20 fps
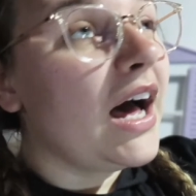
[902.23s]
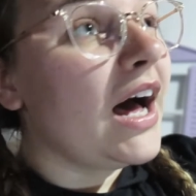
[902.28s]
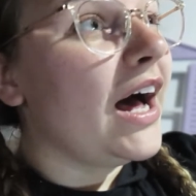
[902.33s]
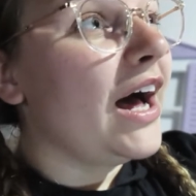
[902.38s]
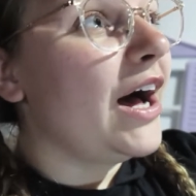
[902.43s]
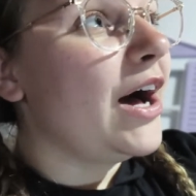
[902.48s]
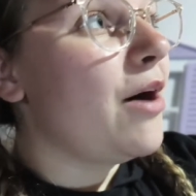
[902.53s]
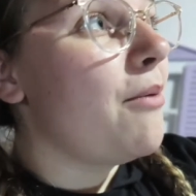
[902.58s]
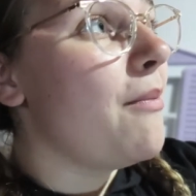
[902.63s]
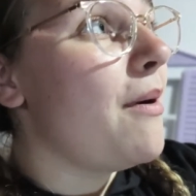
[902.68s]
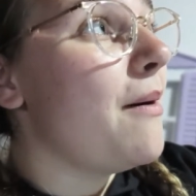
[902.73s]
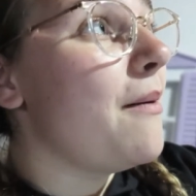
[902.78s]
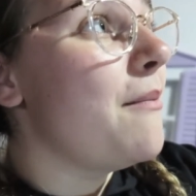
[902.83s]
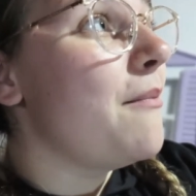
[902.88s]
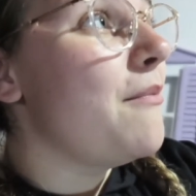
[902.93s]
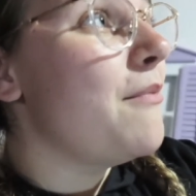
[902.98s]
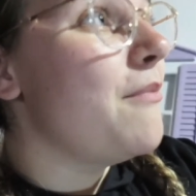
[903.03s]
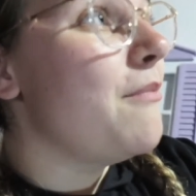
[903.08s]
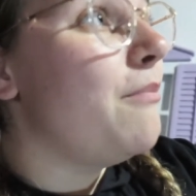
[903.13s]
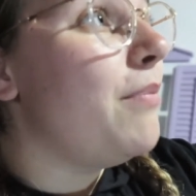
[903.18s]

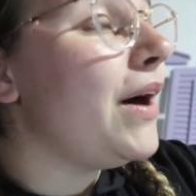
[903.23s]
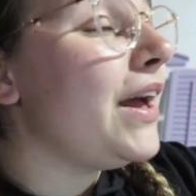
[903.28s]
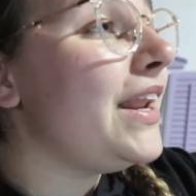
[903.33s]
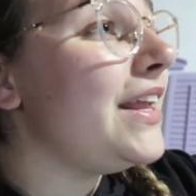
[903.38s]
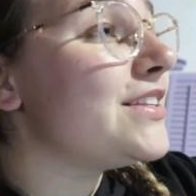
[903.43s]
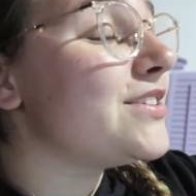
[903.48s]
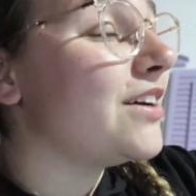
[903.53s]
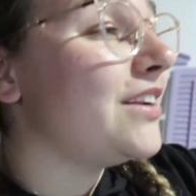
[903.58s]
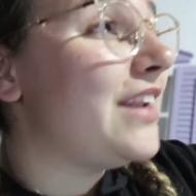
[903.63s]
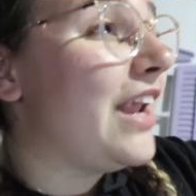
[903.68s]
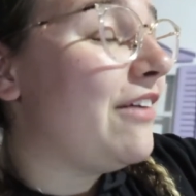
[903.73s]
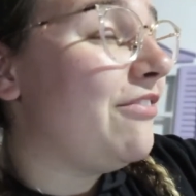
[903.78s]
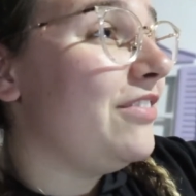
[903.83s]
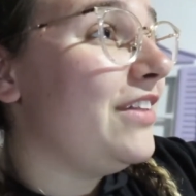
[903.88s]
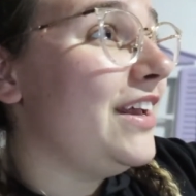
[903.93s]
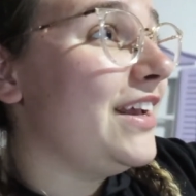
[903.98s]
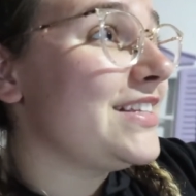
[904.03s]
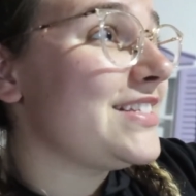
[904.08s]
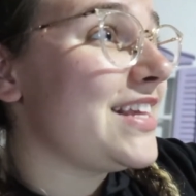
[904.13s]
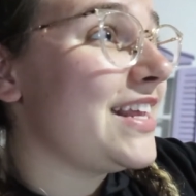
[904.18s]
But it's on
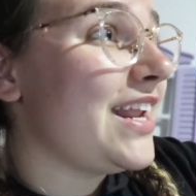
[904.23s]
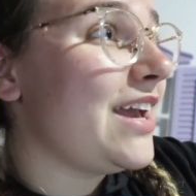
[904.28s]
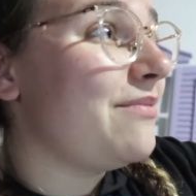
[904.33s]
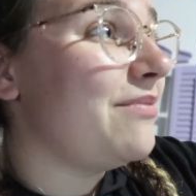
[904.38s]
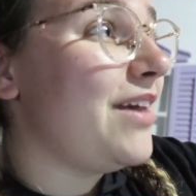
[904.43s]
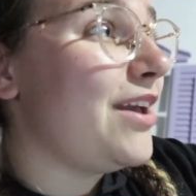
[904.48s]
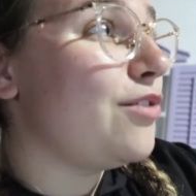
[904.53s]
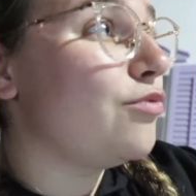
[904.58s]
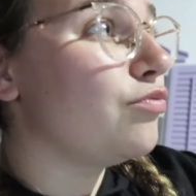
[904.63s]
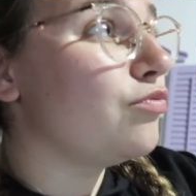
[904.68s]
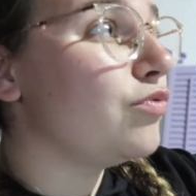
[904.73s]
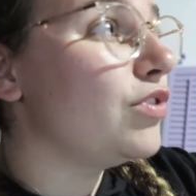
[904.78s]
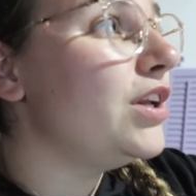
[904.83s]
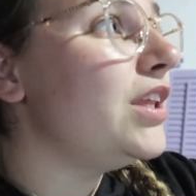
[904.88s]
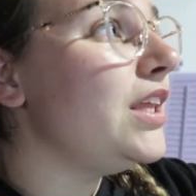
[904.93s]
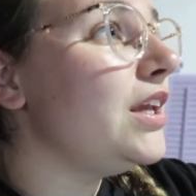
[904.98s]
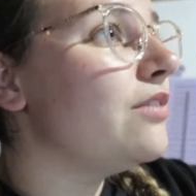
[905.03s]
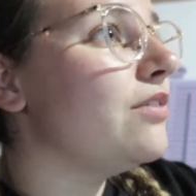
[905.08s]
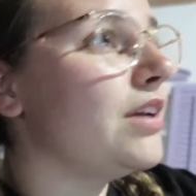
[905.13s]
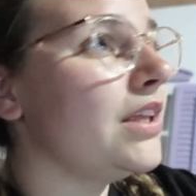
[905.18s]
Netflix and I'm like
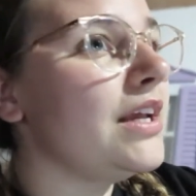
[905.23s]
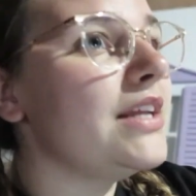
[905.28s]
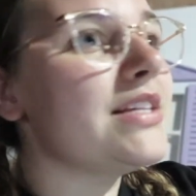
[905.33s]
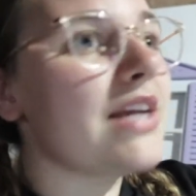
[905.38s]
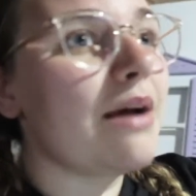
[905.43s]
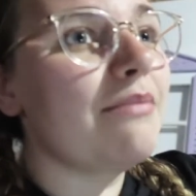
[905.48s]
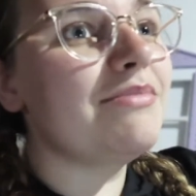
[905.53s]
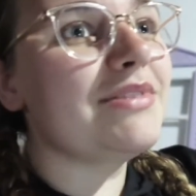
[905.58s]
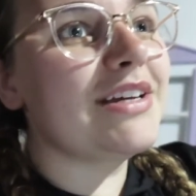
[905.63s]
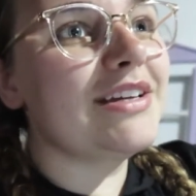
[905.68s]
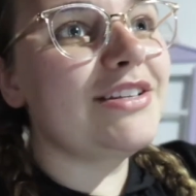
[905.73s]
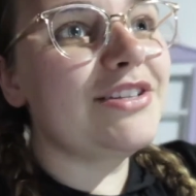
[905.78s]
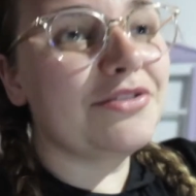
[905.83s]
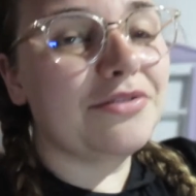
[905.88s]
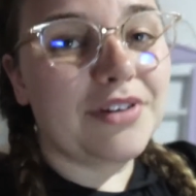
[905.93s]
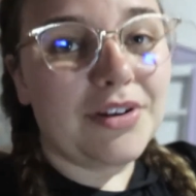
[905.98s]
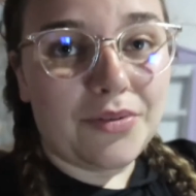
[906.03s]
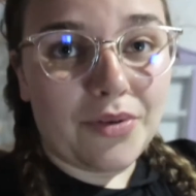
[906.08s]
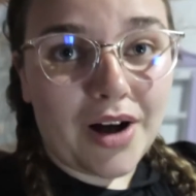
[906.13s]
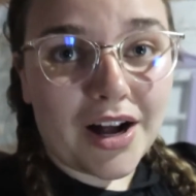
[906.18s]
really tempted to
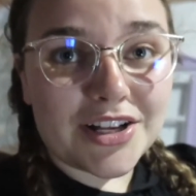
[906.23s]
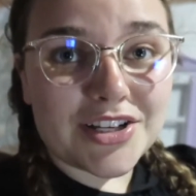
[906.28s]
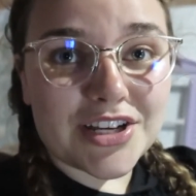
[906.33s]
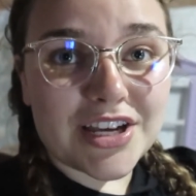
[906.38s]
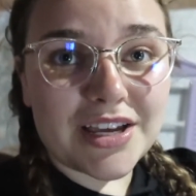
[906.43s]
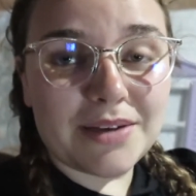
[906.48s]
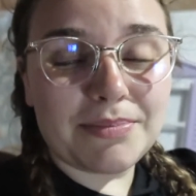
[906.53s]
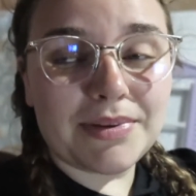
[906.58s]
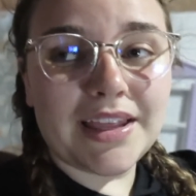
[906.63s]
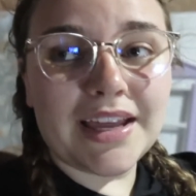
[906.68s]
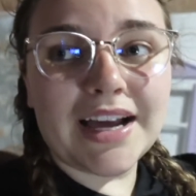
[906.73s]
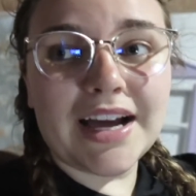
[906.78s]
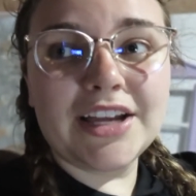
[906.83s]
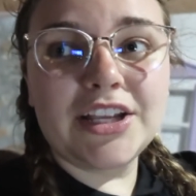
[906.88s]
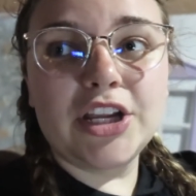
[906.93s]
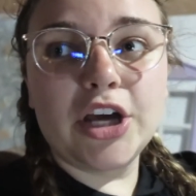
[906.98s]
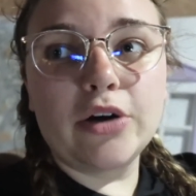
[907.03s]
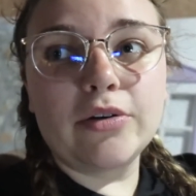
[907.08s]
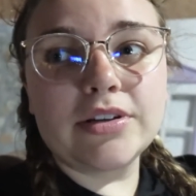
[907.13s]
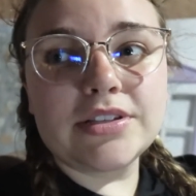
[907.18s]
rewatch it, but like I
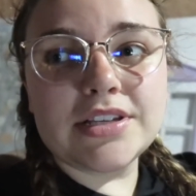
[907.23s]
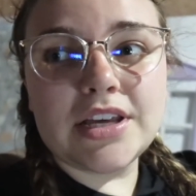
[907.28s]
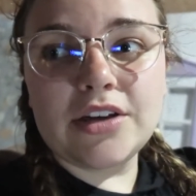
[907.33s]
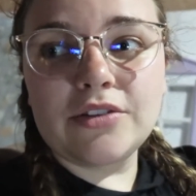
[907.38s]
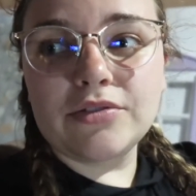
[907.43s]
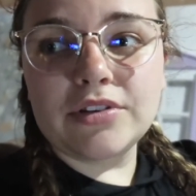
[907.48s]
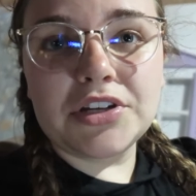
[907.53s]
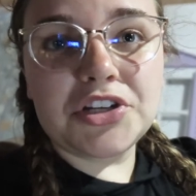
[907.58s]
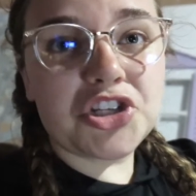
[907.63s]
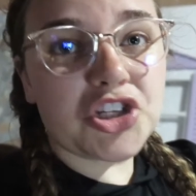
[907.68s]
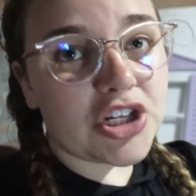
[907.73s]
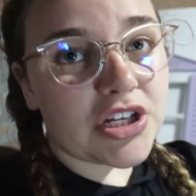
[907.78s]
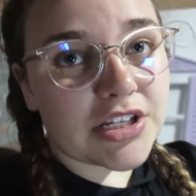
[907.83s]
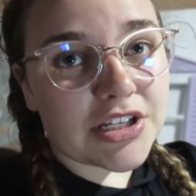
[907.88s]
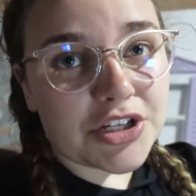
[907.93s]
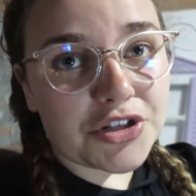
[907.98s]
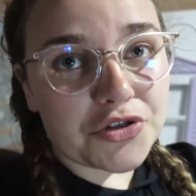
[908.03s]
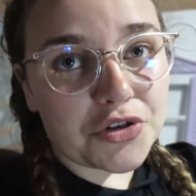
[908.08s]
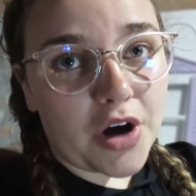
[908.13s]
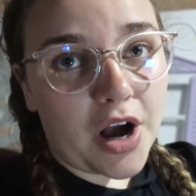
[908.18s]
know it's like really
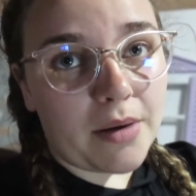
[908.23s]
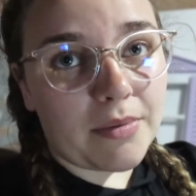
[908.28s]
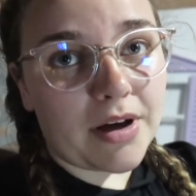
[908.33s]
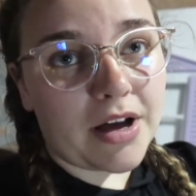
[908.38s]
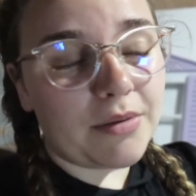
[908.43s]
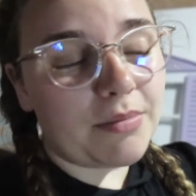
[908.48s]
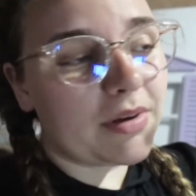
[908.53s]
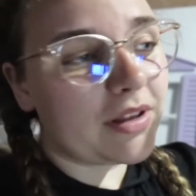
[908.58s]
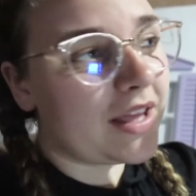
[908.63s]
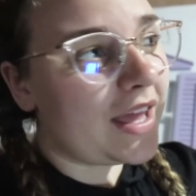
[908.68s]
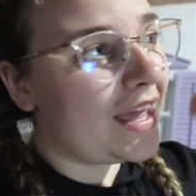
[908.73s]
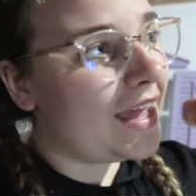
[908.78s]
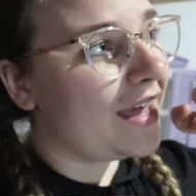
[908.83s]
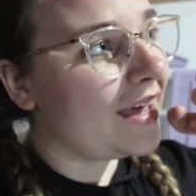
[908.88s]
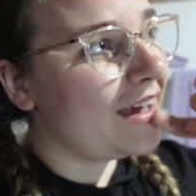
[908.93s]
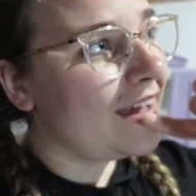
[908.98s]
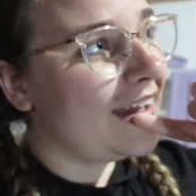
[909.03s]
cheesy drama, but like